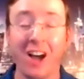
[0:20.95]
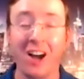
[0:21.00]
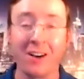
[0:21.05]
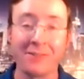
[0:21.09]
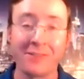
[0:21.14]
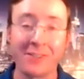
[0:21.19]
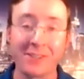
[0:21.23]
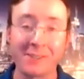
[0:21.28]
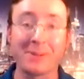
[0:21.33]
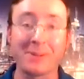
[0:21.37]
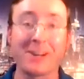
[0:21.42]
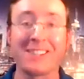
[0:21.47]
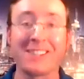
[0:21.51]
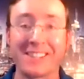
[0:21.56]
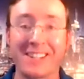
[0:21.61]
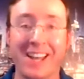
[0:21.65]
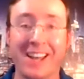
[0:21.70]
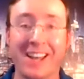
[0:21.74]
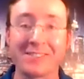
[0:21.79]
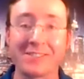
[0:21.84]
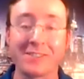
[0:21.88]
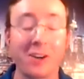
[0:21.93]
of this
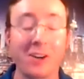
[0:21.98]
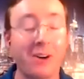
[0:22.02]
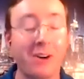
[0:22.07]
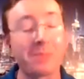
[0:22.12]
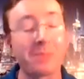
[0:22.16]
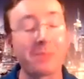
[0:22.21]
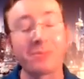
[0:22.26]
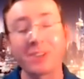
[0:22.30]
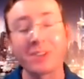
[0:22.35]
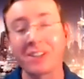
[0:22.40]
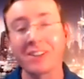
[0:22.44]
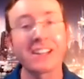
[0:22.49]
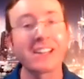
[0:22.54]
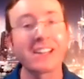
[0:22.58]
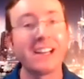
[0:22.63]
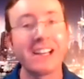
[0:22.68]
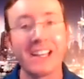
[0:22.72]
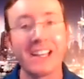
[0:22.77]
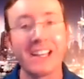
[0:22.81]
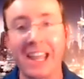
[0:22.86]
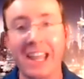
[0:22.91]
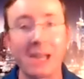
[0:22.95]
podcast. So I'm really
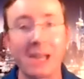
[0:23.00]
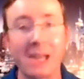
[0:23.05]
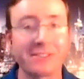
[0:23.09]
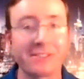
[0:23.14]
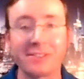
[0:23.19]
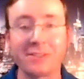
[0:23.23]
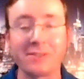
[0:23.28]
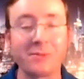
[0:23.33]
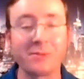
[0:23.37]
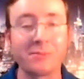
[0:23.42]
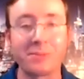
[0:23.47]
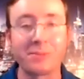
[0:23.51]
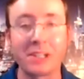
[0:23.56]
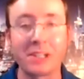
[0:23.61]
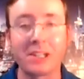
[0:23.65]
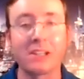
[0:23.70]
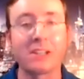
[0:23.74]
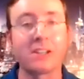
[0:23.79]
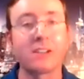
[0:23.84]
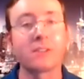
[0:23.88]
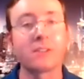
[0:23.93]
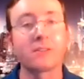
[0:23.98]
amped to
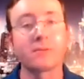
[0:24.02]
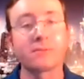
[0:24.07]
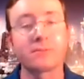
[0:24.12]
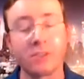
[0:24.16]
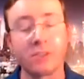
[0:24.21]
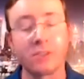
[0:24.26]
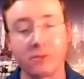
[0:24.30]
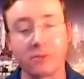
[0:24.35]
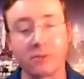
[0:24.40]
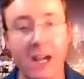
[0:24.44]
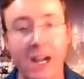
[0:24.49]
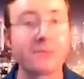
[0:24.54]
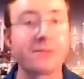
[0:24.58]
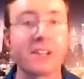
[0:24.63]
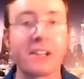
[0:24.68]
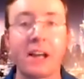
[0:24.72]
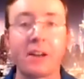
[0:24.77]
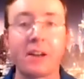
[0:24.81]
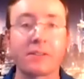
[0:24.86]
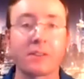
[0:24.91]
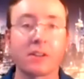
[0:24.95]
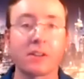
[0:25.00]
be here,
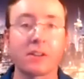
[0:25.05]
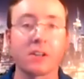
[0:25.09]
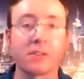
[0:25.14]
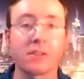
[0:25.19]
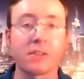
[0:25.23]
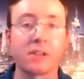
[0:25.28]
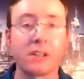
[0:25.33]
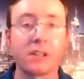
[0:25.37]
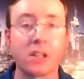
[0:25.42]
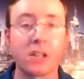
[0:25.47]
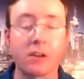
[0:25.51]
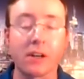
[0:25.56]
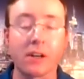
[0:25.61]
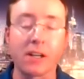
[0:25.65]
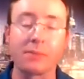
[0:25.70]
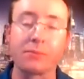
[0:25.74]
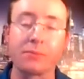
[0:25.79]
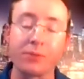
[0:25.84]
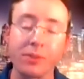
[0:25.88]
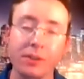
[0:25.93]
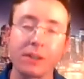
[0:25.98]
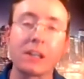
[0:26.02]
rounding out the current year, and
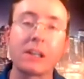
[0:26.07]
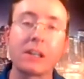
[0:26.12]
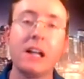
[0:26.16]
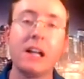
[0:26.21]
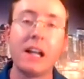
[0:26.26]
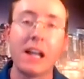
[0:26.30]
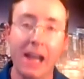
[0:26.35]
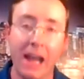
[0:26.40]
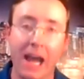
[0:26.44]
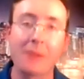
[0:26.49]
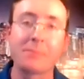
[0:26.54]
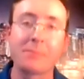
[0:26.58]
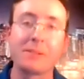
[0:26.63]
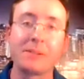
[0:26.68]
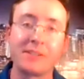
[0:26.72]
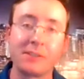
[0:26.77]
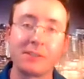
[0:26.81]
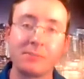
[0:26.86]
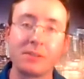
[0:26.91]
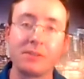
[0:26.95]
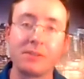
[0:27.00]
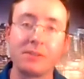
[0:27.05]
I'm really happy
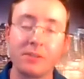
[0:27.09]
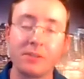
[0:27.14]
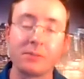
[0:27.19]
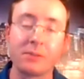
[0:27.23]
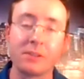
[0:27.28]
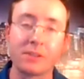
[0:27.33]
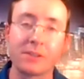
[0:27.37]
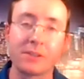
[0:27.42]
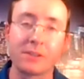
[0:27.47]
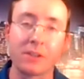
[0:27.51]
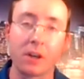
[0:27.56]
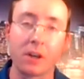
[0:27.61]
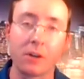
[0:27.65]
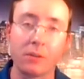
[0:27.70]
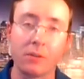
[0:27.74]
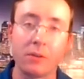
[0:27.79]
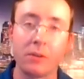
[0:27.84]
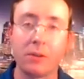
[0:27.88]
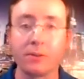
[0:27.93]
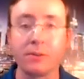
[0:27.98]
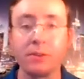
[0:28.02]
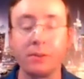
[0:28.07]
to be doing so
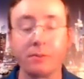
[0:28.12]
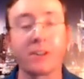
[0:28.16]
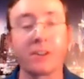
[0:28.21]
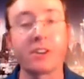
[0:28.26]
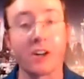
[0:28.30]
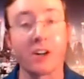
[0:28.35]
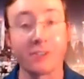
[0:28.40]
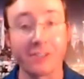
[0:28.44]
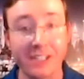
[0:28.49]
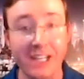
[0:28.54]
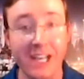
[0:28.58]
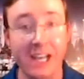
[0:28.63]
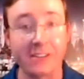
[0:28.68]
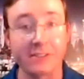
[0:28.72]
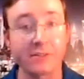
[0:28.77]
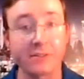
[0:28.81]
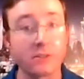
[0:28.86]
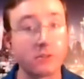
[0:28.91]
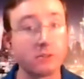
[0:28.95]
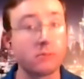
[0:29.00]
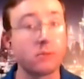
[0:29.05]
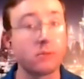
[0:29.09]
with our
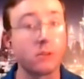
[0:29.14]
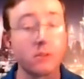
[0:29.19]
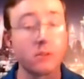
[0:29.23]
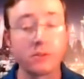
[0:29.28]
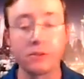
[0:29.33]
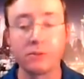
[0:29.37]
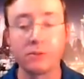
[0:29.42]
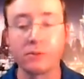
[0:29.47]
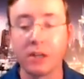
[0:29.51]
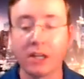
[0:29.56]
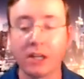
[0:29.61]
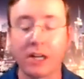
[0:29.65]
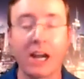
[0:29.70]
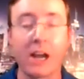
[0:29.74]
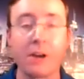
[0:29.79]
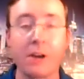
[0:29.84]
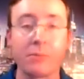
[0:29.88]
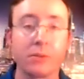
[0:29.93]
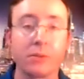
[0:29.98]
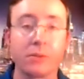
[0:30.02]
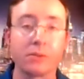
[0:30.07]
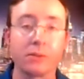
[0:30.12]
guest, who, who I
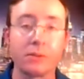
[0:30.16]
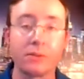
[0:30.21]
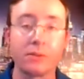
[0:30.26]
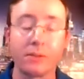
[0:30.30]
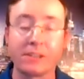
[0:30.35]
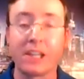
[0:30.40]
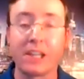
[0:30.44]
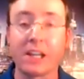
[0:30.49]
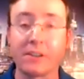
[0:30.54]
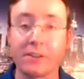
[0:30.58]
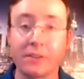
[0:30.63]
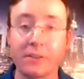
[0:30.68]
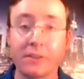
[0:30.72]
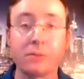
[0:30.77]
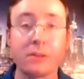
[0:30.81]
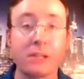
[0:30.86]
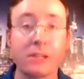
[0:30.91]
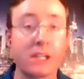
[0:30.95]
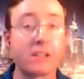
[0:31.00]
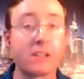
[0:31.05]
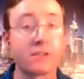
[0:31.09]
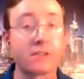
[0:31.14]
will get
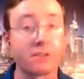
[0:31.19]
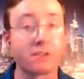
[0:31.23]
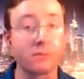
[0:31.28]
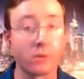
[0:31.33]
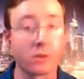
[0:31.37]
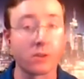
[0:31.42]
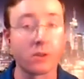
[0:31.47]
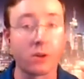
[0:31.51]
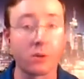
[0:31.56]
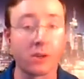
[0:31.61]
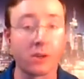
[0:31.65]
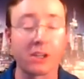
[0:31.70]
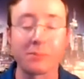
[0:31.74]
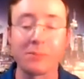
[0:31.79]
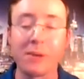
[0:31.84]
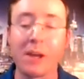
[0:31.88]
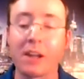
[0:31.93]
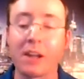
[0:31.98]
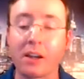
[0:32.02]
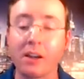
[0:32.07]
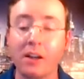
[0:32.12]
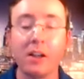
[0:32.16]
to in just one quick
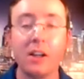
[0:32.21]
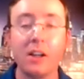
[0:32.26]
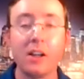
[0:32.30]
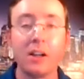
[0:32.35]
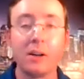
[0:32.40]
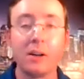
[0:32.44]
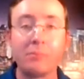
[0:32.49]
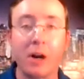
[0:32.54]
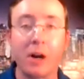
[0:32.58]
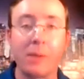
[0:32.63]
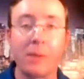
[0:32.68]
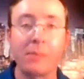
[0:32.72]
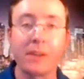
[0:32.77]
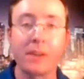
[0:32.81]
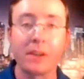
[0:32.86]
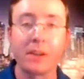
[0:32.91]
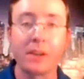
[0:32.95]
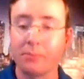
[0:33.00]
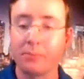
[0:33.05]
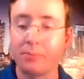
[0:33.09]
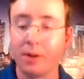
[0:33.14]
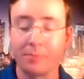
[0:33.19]
minute. But
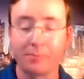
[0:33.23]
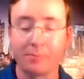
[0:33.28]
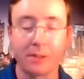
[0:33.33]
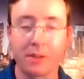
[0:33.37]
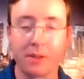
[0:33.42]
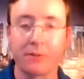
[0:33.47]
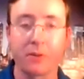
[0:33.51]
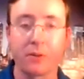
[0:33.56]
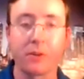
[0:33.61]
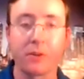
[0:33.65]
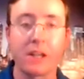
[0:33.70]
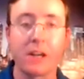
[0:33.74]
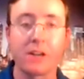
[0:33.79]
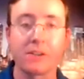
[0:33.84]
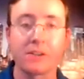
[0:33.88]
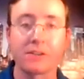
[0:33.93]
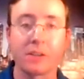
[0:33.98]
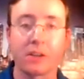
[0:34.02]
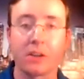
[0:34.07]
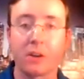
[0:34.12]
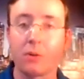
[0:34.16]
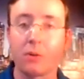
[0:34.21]
But before that,
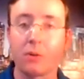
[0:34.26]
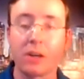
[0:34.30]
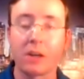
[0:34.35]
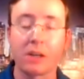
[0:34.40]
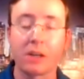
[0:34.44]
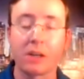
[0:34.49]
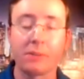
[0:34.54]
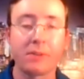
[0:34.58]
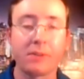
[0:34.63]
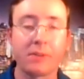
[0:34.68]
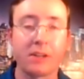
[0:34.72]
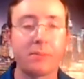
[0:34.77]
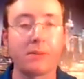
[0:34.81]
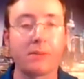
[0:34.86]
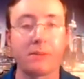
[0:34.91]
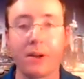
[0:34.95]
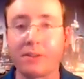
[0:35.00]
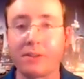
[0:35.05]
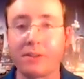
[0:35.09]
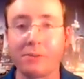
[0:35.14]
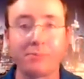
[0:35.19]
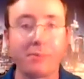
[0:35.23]
just a quick bit of
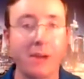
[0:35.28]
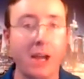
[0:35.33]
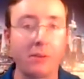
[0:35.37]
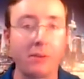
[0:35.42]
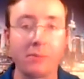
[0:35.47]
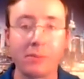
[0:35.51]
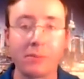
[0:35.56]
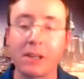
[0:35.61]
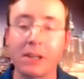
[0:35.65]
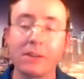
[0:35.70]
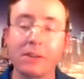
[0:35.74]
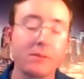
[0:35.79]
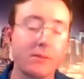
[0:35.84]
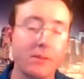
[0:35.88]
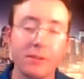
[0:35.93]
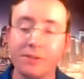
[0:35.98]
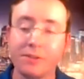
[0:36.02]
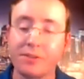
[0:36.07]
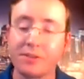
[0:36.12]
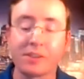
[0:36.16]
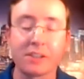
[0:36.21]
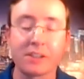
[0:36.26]
background about me,
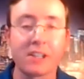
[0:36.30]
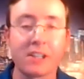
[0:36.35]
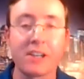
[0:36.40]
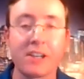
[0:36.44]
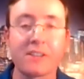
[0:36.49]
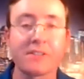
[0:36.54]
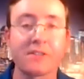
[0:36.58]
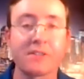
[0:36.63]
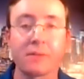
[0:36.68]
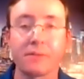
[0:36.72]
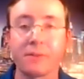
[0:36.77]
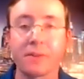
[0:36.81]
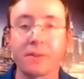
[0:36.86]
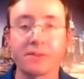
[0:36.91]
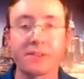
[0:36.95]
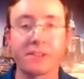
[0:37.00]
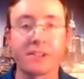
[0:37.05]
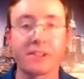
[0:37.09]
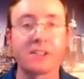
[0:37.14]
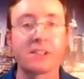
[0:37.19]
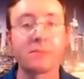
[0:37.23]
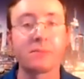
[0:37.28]
just in case it's your
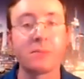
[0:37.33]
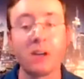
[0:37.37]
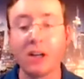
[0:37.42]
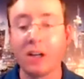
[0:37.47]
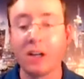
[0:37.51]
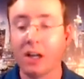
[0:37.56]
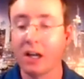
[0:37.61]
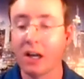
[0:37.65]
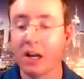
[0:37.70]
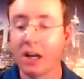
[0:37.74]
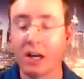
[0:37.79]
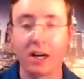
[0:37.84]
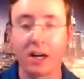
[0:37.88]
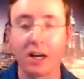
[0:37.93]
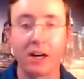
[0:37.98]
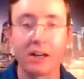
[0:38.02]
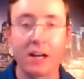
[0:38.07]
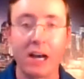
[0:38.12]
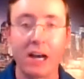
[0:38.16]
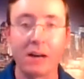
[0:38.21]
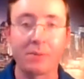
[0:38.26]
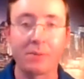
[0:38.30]
first time
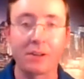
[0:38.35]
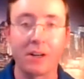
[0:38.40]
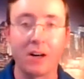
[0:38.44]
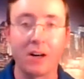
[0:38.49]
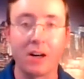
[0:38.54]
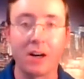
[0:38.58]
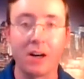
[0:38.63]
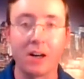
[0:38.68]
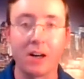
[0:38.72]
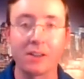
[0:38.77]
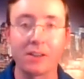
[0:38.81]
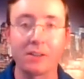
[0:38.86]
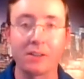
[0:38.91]
uh, hopping on, on the